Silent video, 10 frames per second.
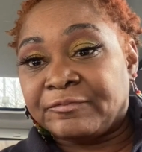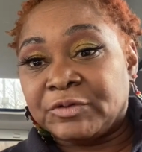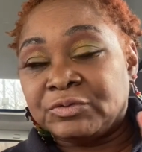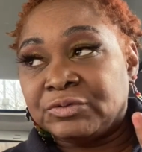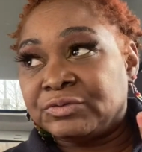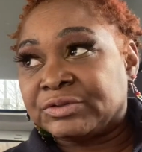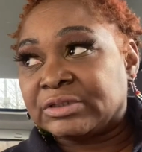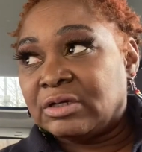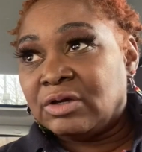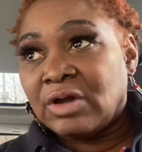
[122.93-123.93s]
foods,
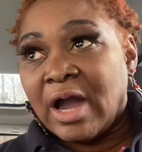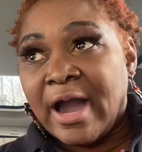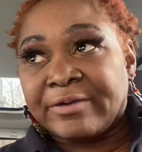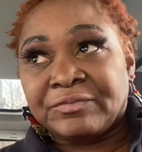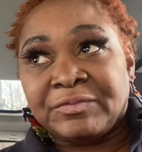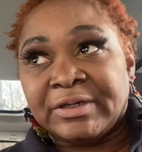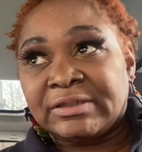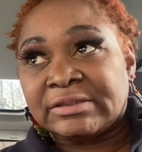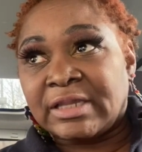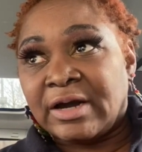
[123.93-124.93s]
hot
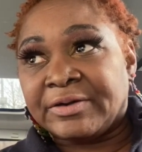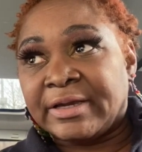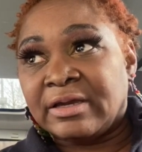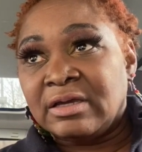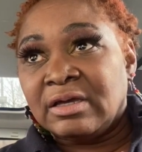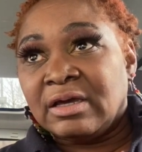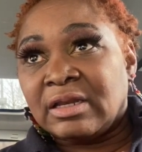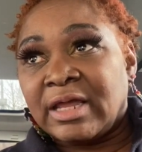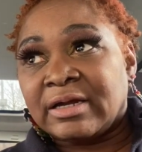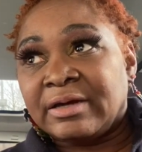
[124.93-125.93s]
wings and all that.
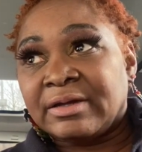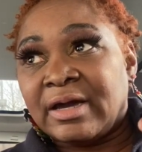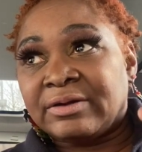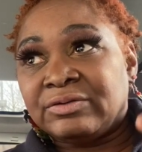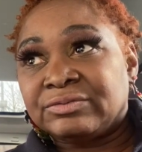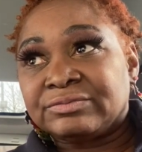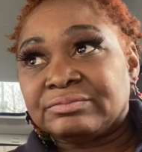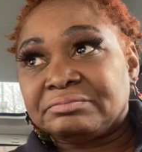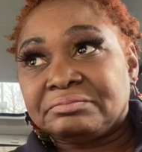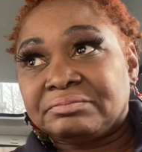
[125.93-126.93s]
Like,
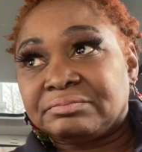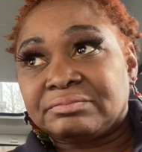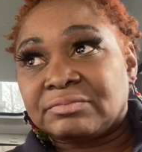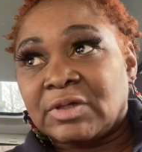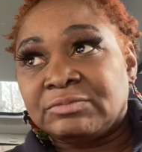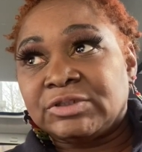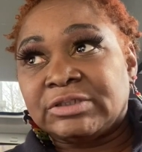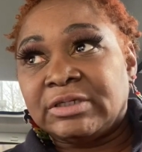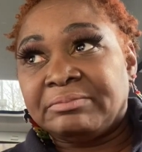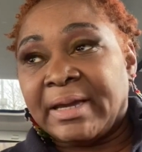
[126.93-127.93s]
I'm just
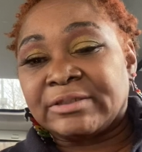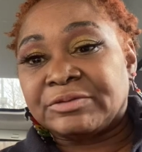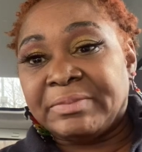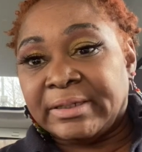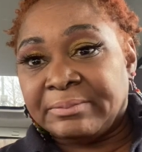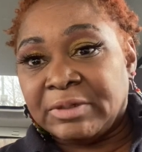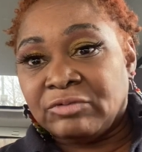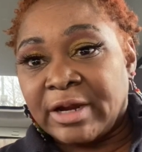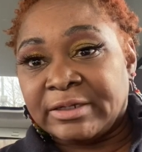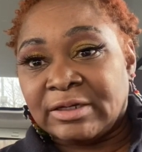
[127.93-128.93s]
getting back to being me
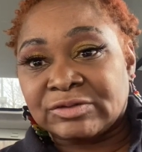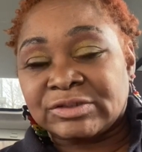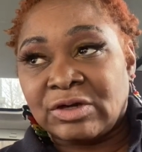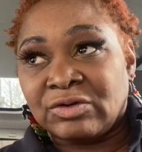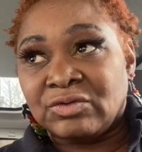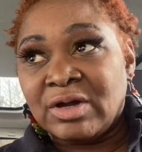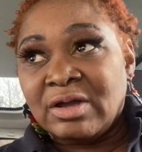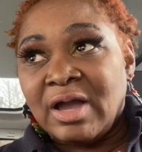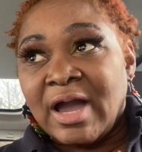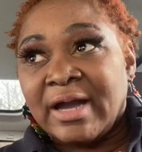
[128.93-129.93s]
right now. So
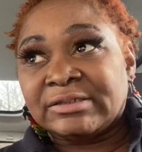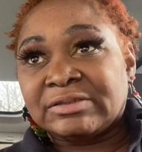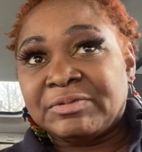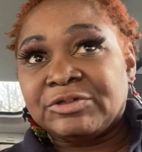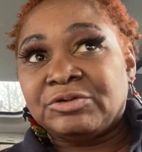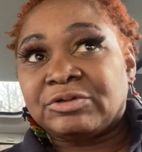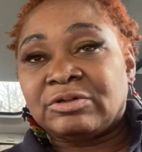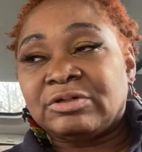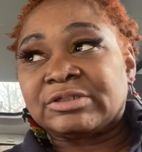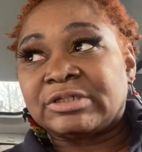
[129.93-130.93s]
I just been doing a
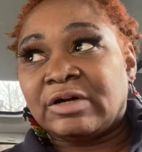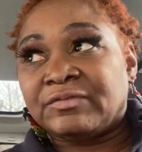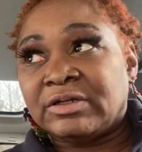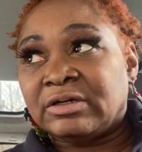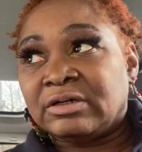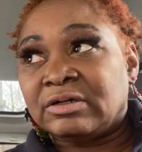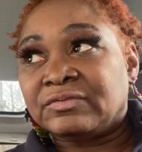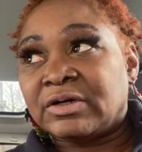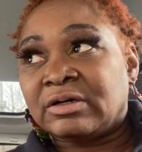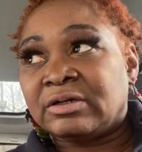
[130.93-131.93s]
little self-love,
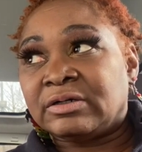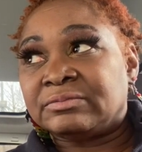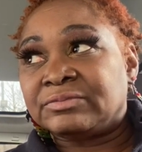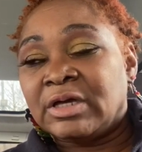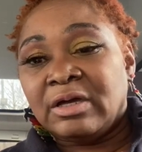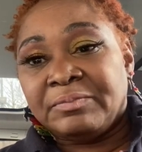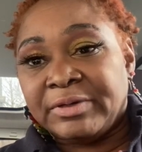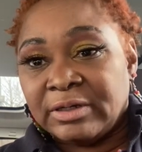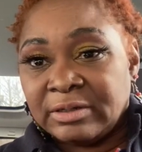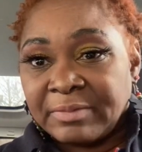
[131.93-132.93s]

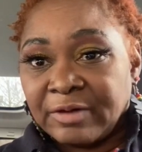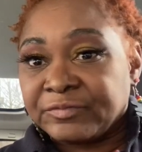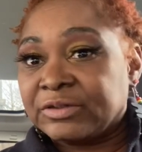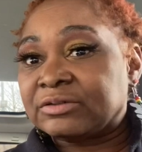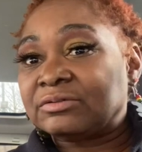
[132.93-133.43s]
peeling off the